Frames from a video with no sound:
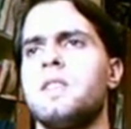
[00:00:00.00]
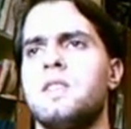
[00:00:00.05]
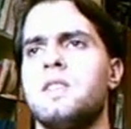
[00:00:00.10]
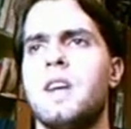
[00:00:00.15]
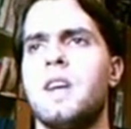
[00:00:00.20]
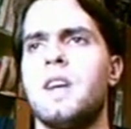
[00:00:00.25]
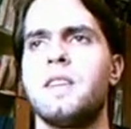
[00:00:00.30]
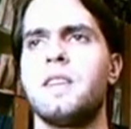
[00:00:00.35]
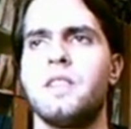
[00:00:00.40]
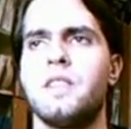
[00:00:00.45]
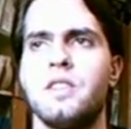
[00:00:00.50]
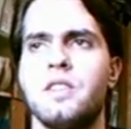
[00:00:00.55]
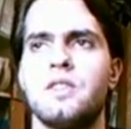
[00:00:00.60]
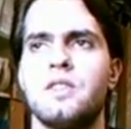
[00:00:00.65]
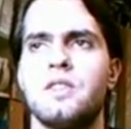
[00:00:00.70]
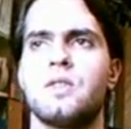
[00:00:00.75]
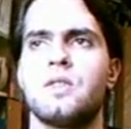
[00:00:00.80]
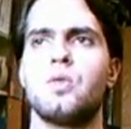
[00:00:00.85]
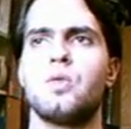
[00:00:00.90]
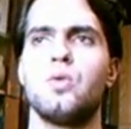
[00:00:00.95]
he studied
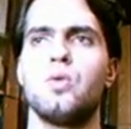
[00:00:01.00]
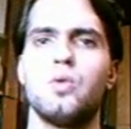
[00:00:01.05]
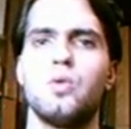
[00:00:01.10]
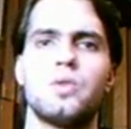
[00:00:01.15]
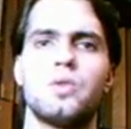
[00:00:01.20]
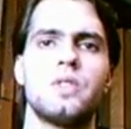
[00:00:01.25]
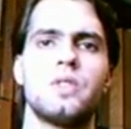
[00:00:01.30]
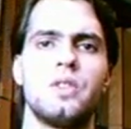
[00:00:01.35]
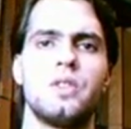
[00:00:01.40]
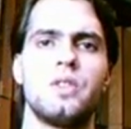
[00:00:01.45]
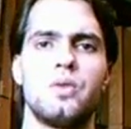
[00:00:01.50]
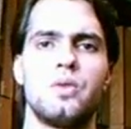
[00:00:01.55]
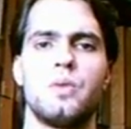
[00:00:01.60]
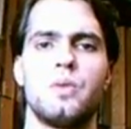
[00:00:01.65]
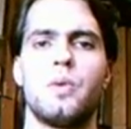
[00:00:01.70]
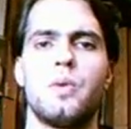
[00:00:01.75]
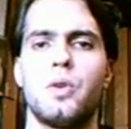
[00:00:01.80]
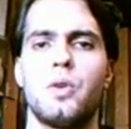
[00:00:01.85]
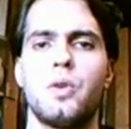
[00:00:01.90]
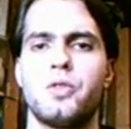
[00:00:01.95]
in schools, in
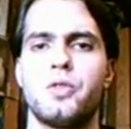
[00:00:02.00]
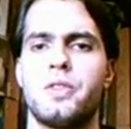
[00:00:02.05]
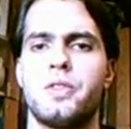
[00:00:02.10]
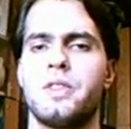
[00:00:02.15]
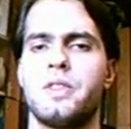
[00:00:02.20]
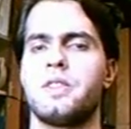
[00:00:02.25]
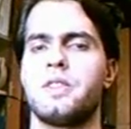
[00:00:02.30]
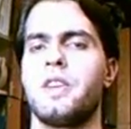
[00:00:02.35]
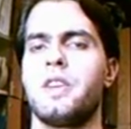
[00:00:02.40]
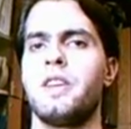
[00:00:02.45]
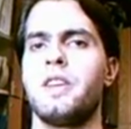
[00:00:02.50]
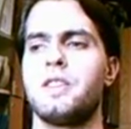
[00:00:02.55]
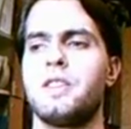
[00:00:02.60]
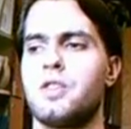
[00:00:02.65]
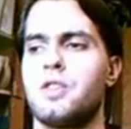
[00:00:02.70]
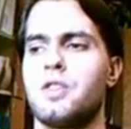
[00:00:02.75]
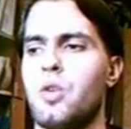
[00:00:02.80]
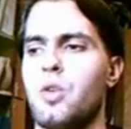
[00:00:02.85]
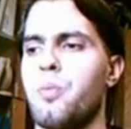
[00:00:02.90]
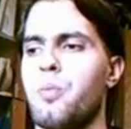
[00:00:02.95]
universities. He
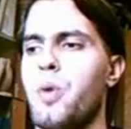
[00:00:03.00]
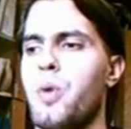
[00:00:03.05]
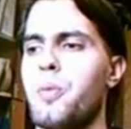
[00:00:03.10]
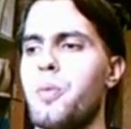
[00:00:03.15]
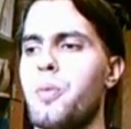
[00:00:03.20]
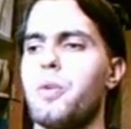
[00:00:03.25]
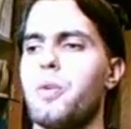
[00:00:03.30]
is so